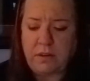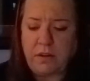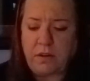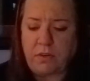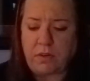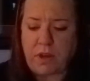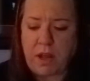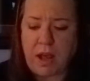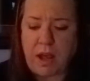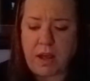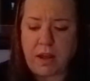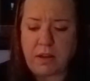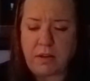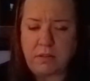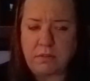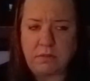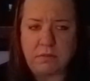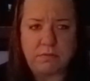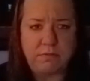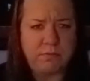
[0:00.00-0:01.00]
Okay?
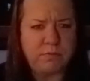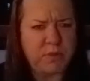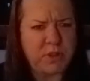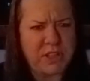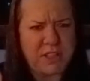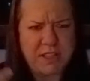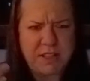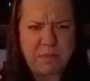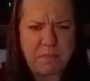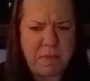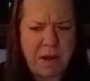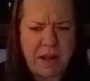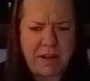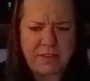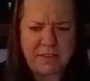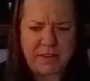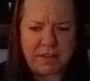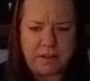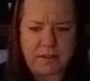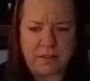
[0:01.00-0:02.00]
Which is
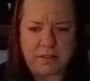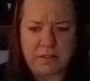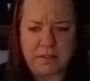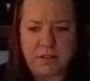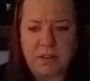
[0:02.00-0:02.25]
amazing.